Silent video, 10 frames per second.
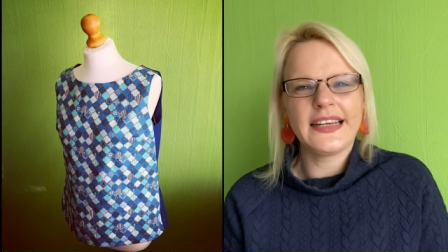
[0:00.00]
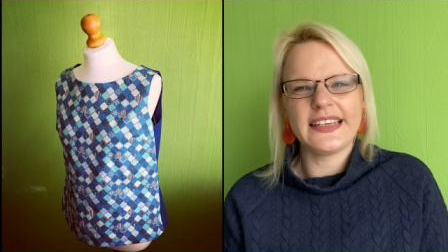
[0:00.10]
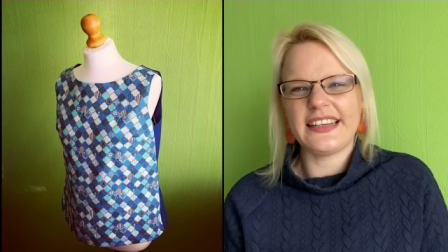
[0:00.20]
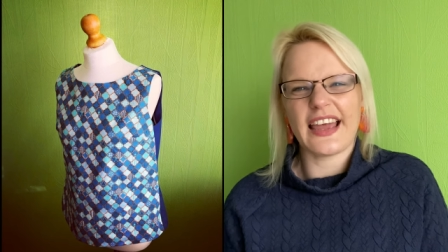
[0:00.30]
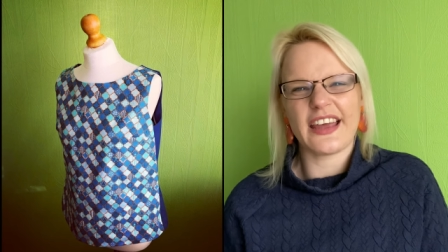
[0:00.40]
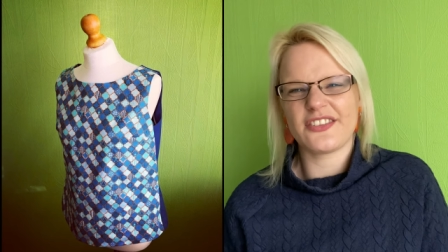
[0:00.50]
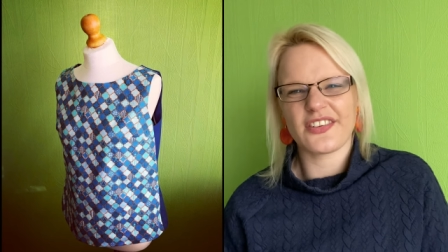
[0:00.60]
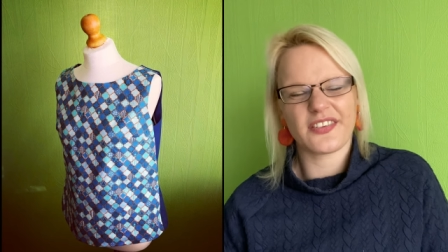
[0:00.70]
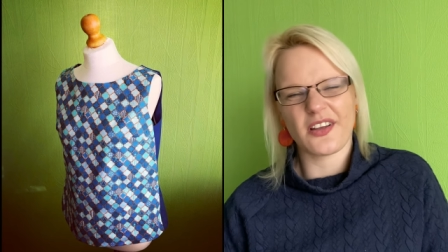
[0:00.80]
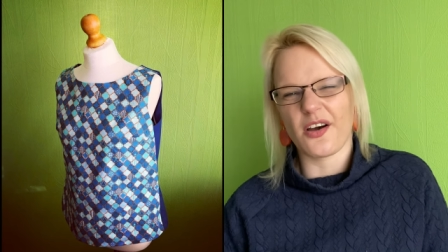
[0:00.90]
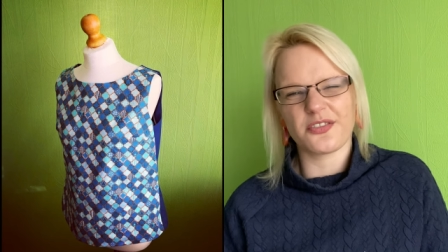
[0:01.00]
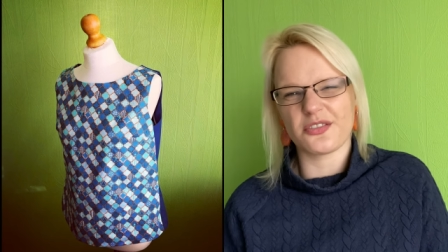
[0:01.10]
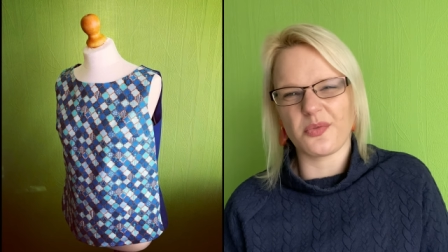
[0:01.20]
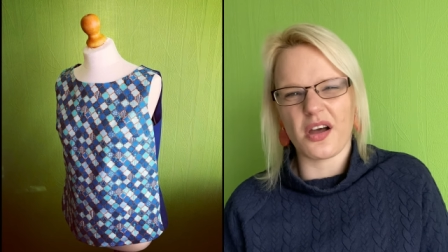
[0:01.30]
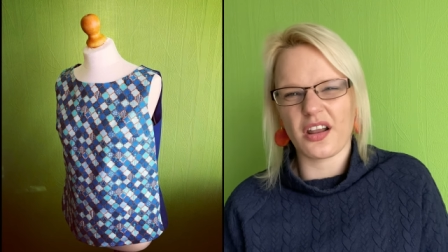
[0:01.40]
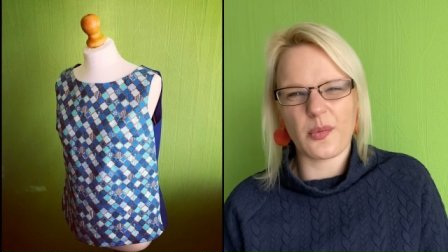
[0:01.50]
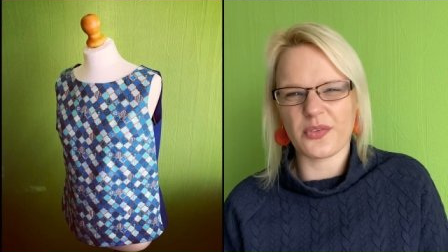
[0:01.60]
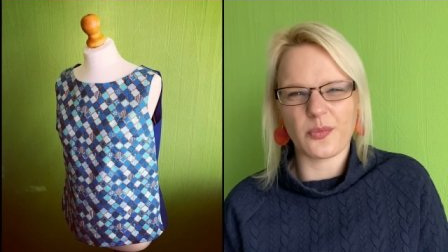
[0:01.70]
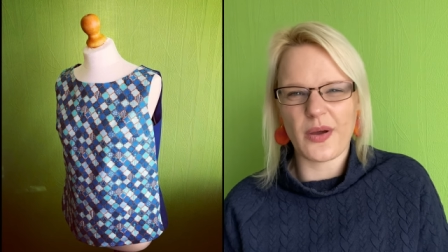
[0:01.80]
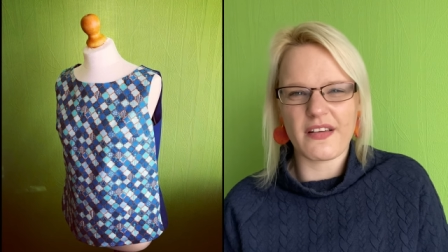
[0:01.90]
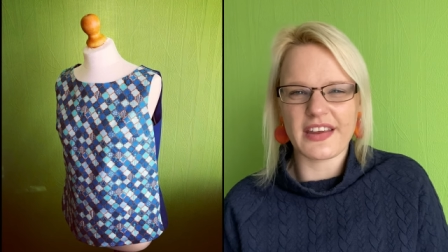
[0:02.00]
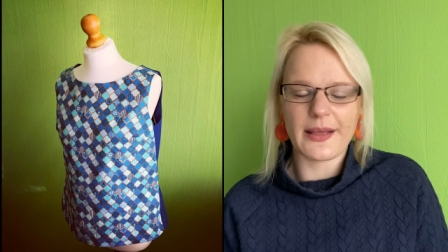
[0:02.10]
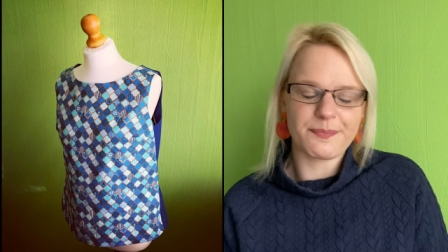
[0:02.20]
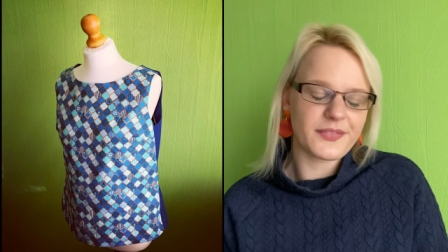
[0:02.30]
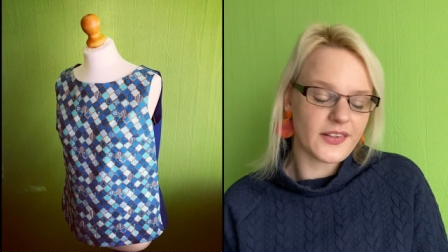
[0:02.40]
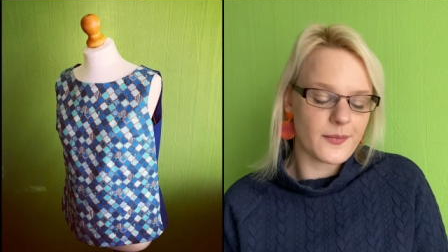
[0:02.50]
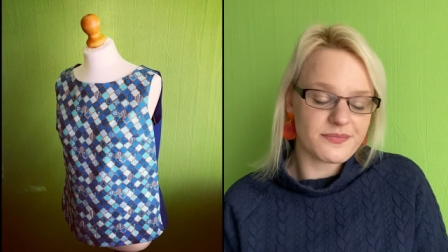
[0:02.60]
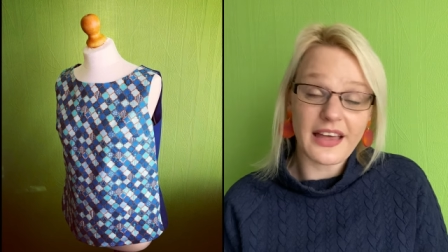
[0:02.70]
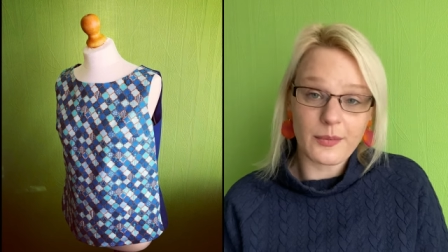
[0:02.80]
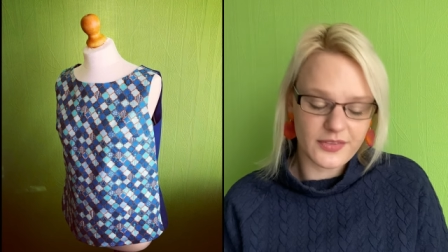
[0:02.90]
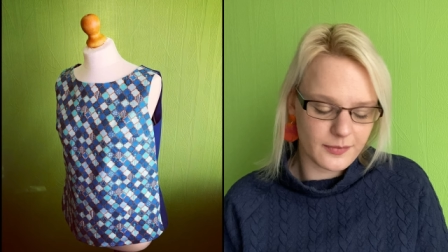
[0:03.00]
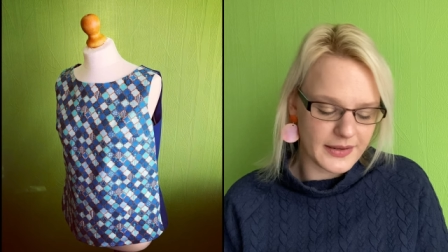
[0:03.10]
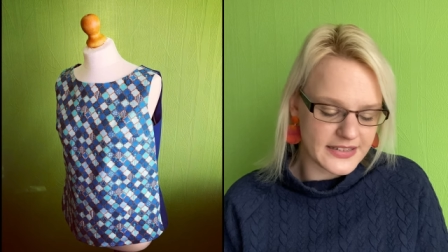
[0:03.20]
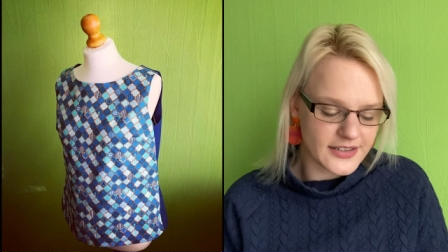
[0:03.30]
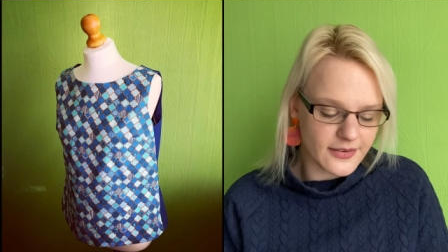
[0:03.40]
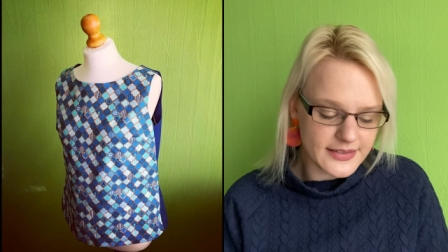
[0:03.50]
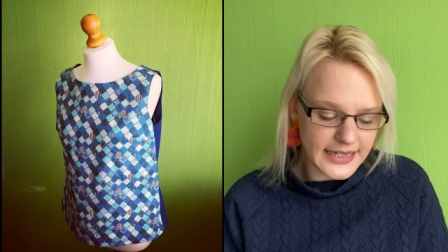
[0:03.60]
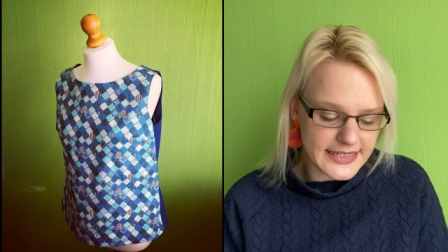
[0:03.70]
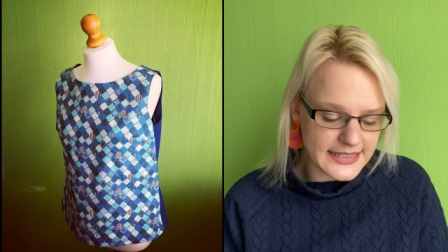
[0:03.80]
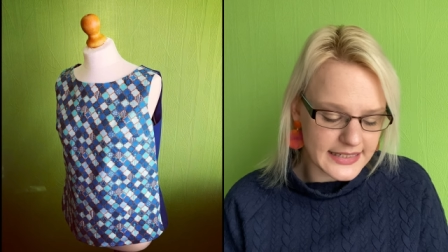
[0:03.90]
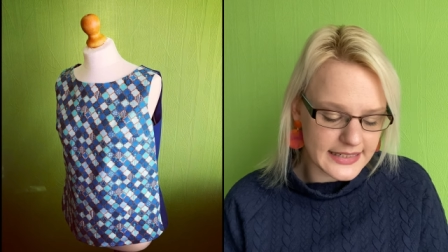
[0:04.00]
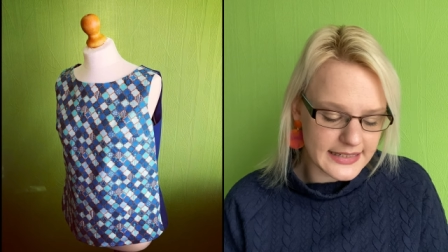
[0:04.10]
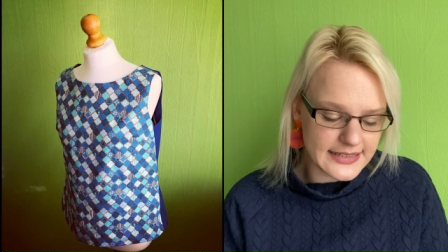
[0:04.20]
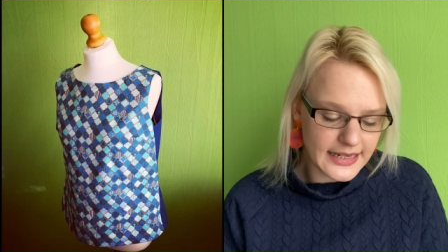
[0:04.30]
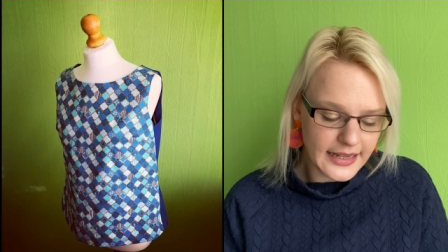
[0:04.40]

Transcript: yeah, just after a while I wasn't wearing it. So that one's been donated.